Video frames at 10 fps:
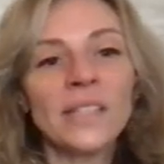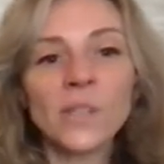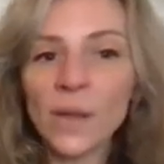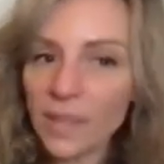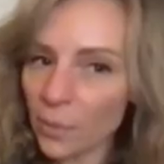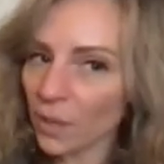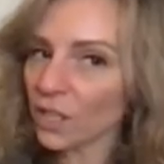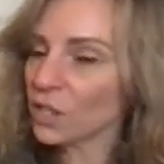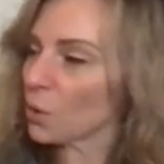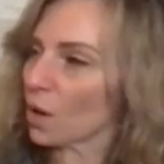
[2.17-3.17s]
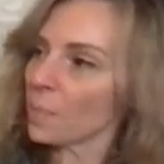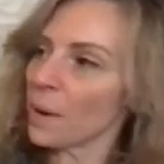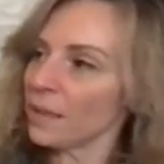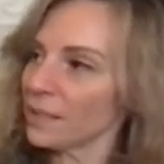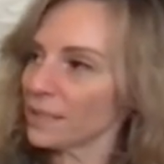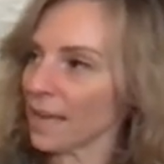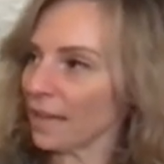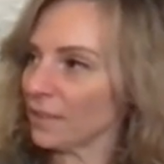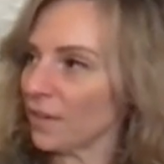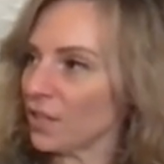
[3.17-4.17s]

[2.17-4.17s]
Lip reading: So I think we're going to do our abundance activation.